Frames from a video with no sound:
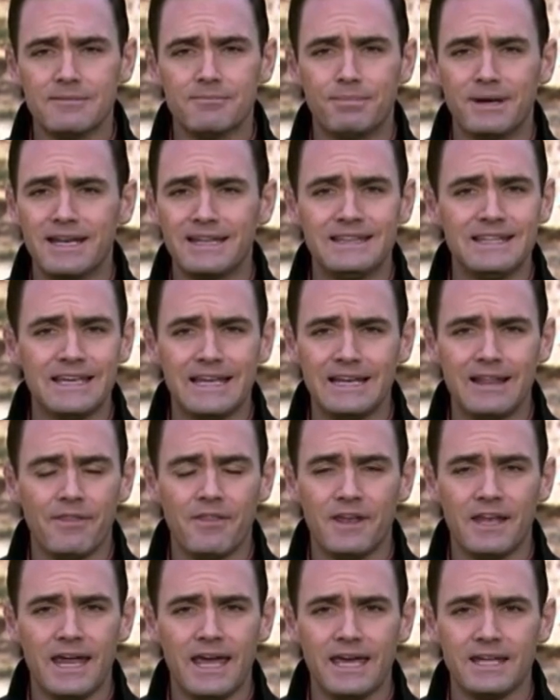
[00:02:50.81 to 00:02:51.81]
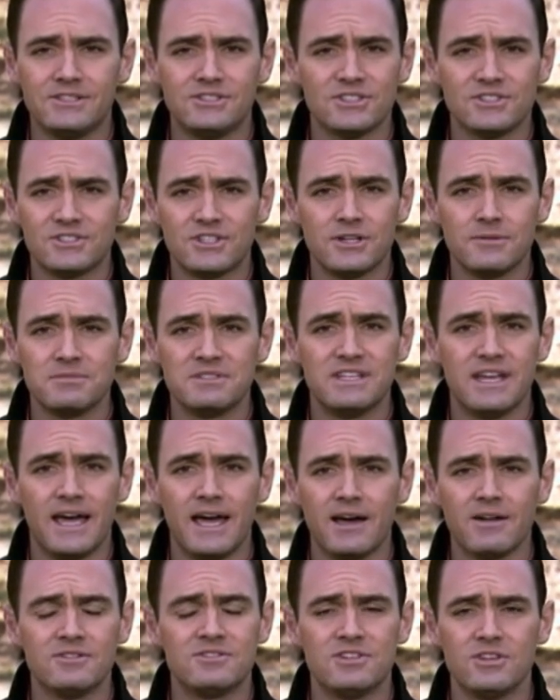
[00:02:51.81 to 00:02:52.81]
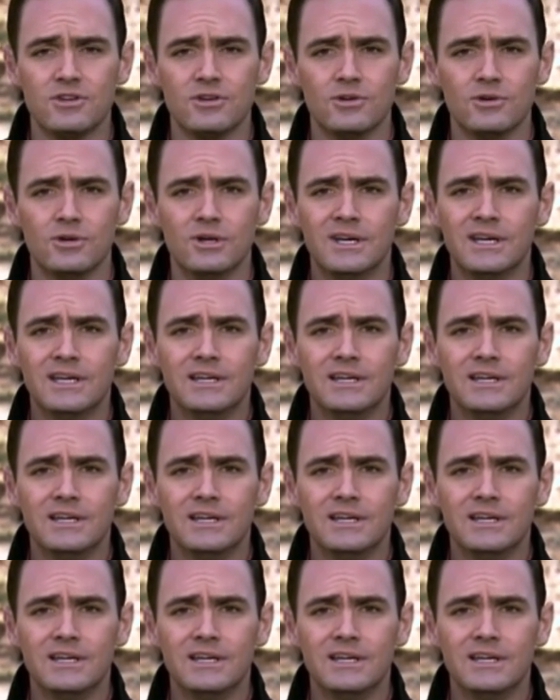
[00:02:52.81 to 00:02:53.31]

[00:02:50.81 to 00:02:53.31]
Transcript: but at the end of the day, it just comes down to